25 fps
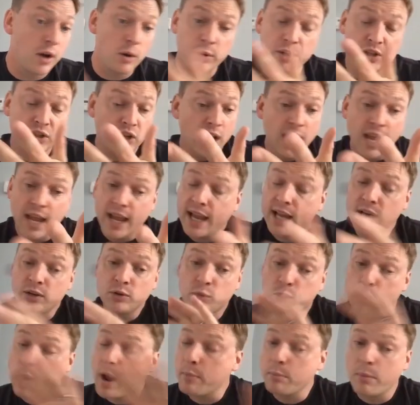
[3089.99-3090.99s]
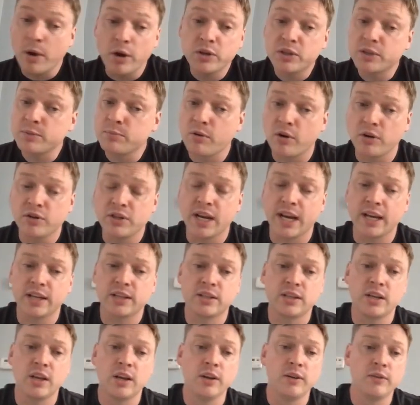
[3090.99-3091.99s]
which is where most
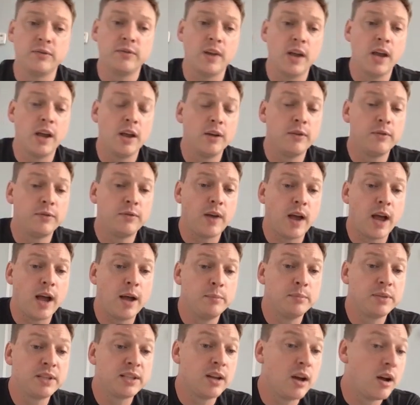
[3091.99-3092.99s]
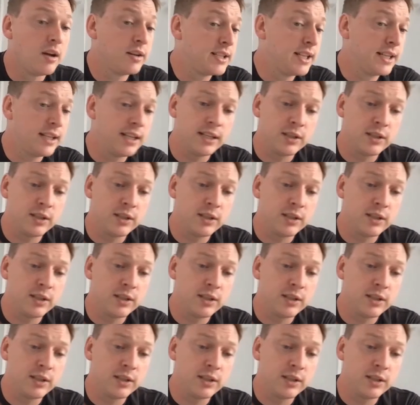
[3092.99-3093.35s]
projects have started.